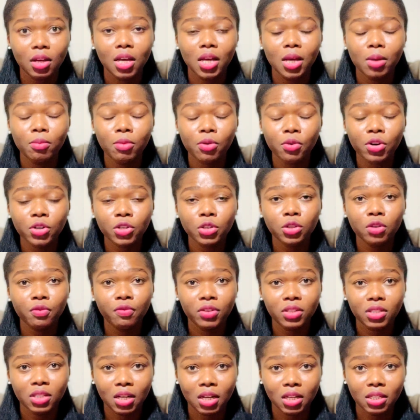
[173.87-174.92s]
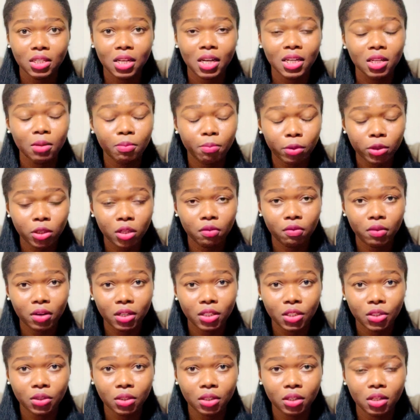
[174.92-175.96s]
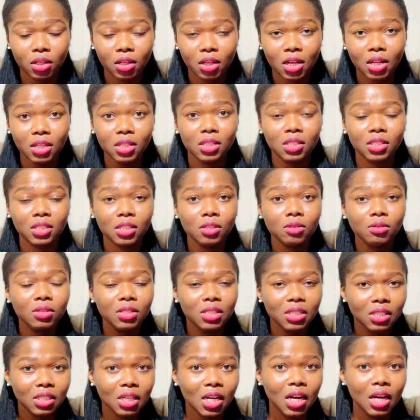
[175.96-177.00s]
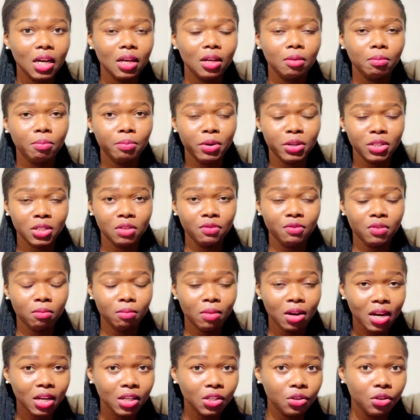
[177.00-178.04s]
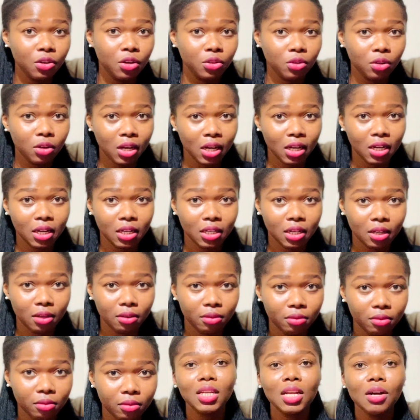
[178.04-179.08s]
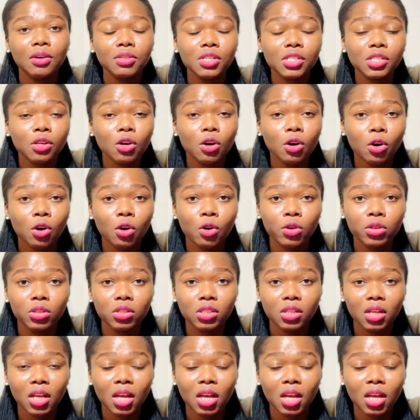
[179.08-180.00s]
immigration officers at the port of entry can still deny a person from entering into Canada. Now, this occurs